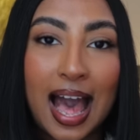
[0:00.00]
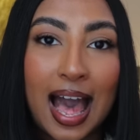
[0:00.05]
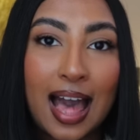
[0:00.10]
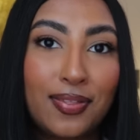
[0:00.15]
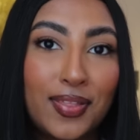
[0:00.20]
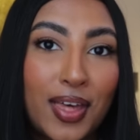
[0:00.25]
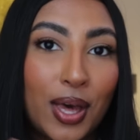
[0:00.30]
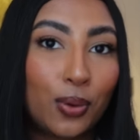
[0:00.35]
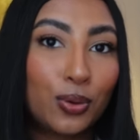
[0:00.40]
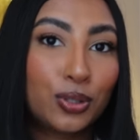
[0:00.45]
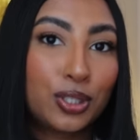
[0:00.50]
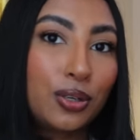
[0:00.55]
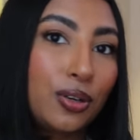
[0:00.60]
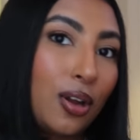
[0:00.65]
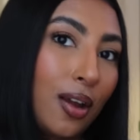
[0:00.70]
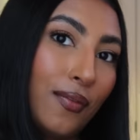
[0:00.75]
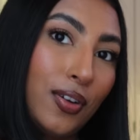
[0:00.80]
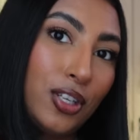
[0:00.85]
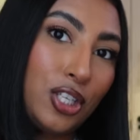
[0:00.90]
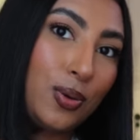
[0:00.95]
and they're also
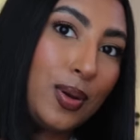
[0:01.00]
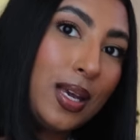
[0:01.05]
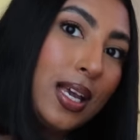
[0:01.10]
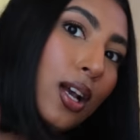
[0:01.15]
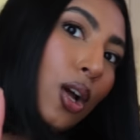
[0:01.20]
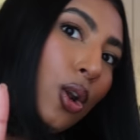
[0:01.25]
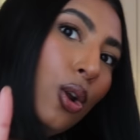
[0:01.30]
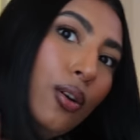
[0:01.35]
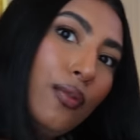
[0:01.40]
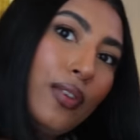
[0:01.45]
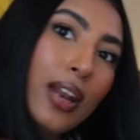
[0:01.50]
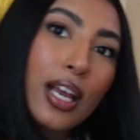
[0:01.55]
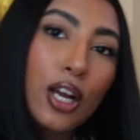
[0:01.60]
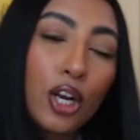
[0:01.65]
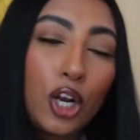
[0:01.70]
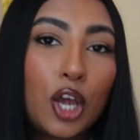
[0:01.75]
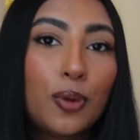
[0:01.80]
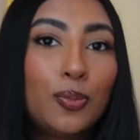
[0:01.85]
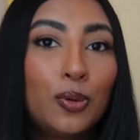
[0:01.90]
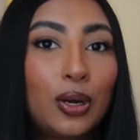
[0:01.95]
known for doing a lot of
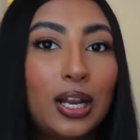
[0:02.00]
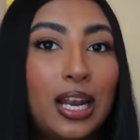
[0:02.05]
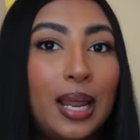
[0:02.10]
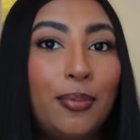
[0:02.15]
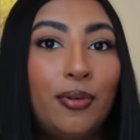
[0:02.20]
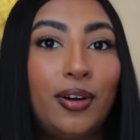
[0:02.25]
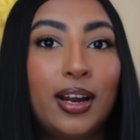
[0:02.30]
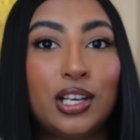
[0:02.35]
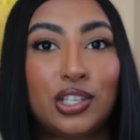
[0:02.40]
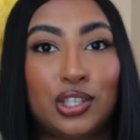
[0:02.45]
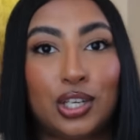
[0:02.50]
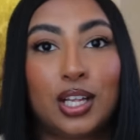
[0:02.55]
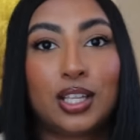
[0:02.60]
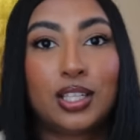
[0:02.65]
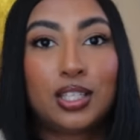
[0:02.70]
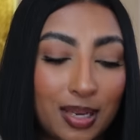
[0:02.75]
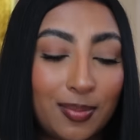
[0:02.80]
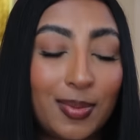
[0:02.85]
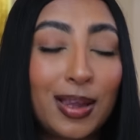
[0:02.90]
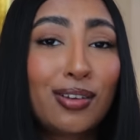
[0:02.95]
like global
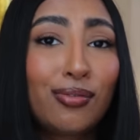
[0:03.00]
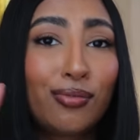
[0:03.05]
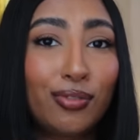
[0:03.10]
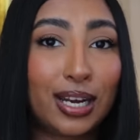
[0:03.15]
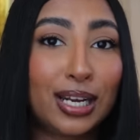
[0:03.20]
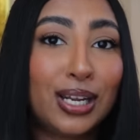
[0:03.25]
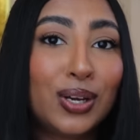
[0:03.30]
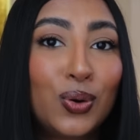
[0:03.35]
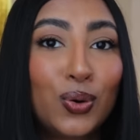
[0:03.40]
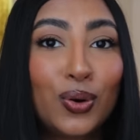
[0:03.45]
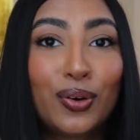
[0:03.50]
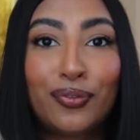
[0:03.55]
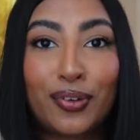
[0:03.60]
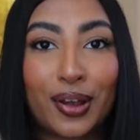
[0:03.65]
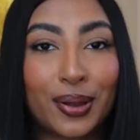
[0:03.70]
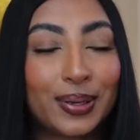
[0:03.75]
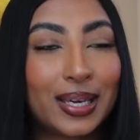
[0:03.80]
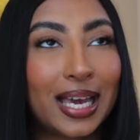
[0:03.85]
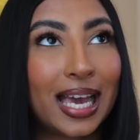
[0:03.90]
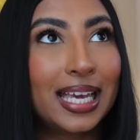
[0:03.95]
collaborations. They make really cool
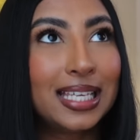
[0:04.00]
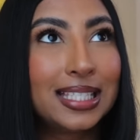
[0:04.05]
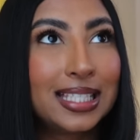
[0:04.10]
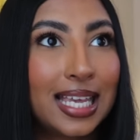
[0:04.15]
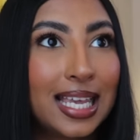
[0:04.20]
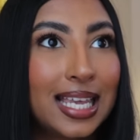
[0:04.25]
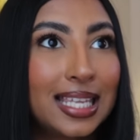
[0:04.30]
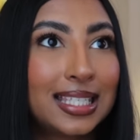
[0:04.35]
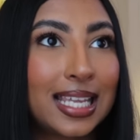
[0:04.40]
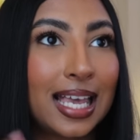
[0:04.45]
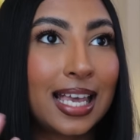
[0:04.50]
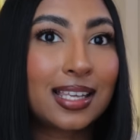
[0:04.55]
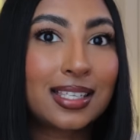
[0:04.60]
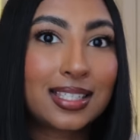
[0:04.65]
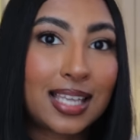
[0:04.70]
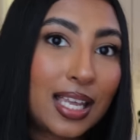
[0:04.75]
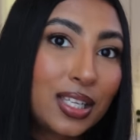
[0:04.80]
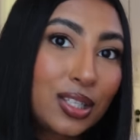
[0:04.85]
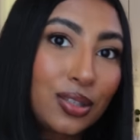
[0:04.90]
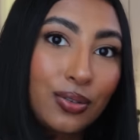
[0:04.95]
phone cases,
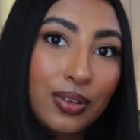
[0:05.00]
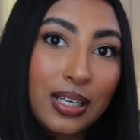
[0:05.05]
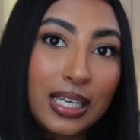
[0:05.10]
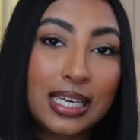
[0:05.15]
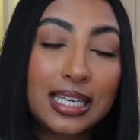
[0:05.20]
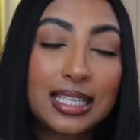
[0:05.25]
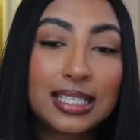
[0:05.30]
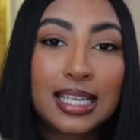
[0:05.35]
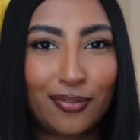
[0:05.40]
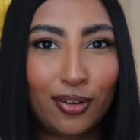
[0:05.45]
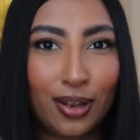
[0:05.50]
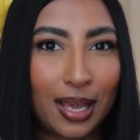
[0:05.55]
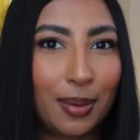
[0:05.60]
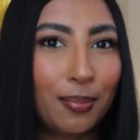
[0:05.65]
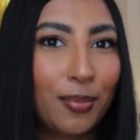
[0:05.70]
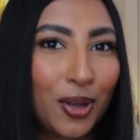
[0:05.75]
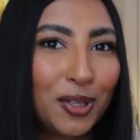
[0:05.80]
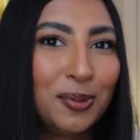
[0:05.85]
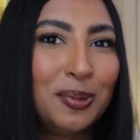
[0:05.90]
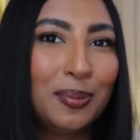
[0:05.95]
accessories. I feel
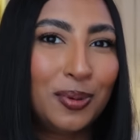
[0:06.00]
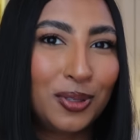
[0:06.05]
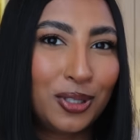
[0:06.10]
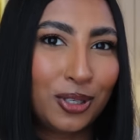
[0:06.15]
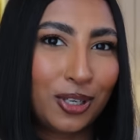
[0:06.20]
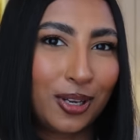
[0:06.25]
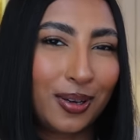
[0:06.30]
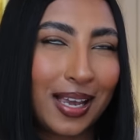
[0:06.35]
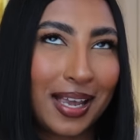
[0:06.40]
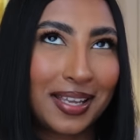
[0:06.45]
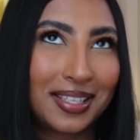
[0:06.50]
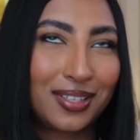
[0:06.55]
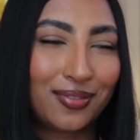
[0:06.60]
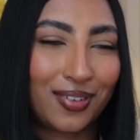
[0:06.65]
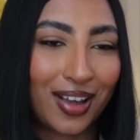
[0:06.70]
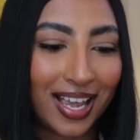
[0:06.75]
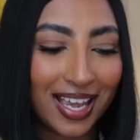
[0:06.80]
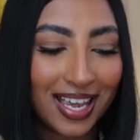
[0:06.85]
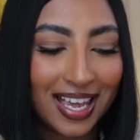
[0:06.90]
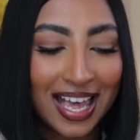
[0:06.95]
like most people do know
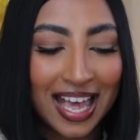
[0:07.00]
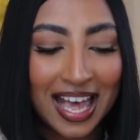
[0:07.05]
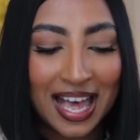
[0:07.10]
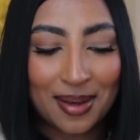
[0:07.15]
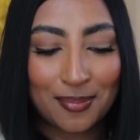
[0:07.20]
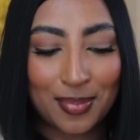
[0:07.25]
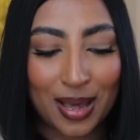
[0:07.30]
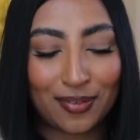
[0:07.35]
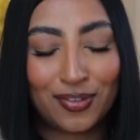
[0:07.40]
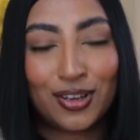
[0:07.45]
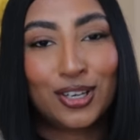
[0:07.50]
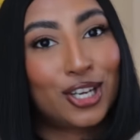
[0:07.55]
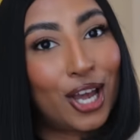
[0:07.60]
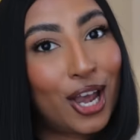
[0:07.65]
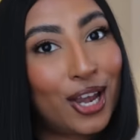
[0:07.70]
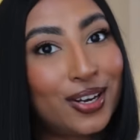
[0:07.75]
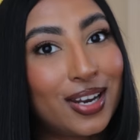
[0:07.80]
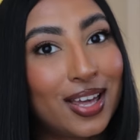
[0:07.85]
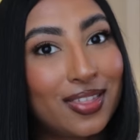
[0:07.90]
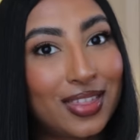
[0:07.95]
Casetify, but if you
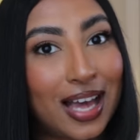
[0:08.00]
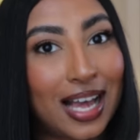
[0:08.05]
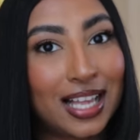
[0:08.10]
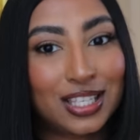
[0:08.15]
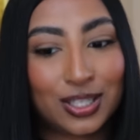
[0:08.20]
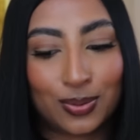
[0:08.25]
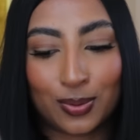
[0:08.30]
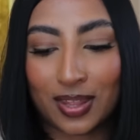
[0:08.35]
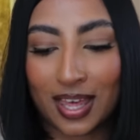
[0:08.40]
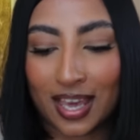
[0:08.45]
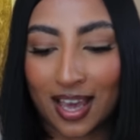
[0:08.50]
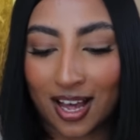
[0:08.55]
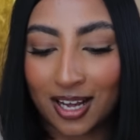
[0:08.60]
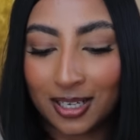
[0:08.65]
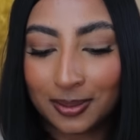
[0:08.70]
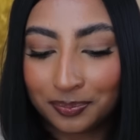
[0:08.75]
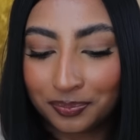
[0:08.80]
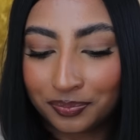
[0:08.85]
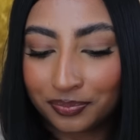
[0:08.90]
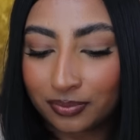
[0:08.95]
don't, that's what they
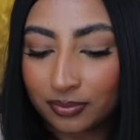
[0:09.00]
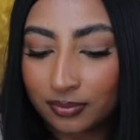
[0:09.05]
are.